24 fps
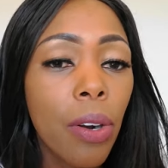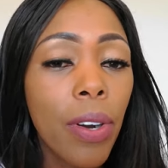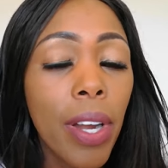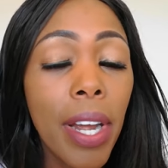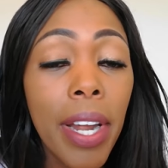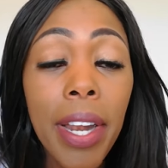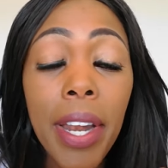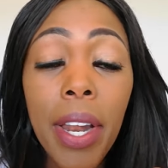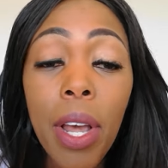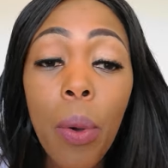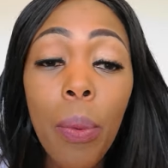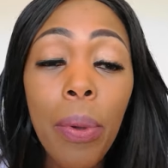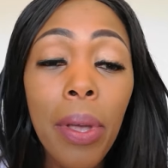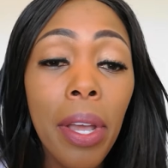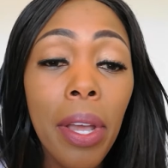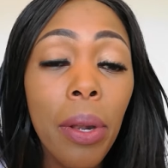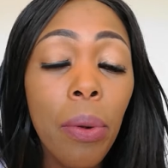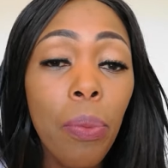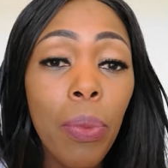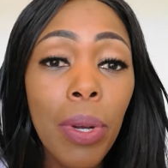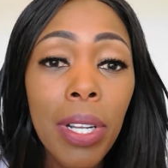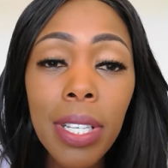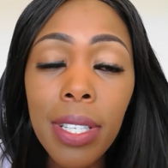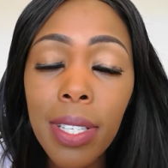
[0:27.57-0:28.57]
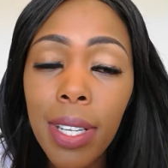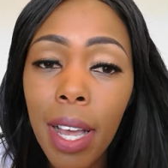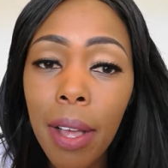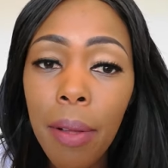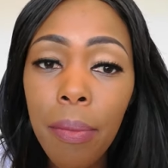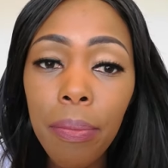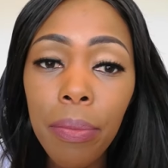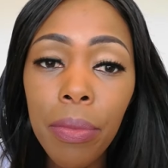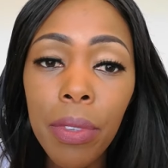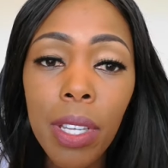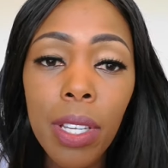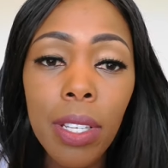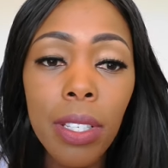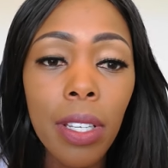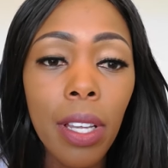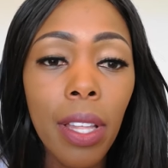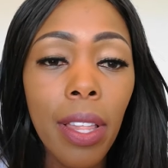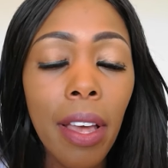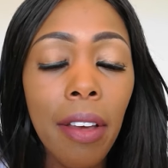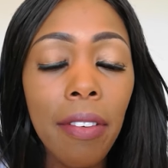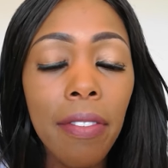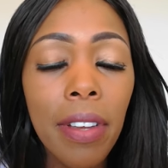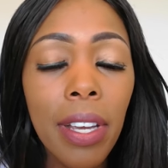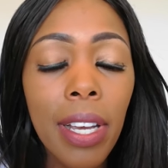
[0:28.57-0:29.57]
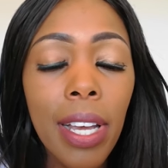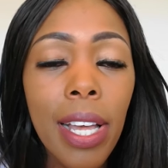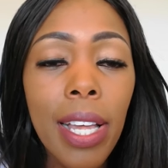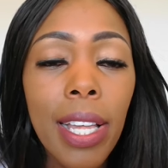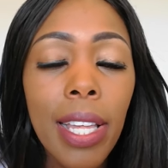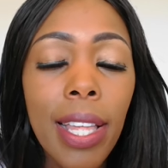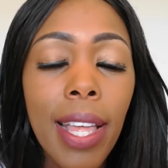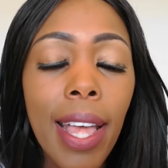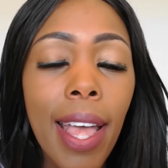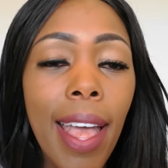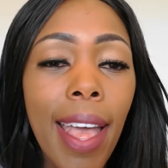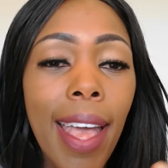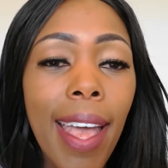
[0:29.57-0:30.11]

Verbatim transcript: Right now we're in winter in South Africa